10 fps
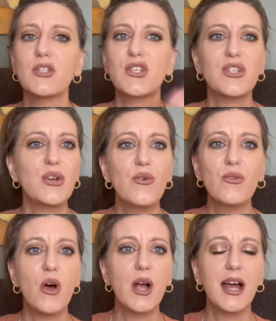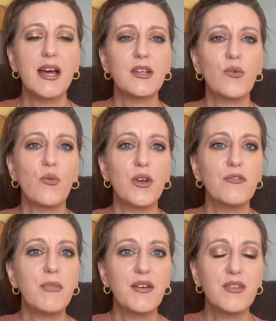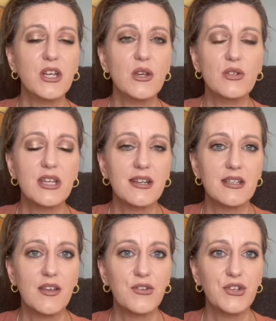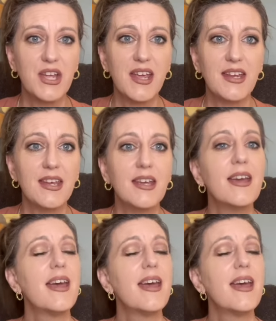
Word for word: just go log on to one of my videos at Southern Yankee,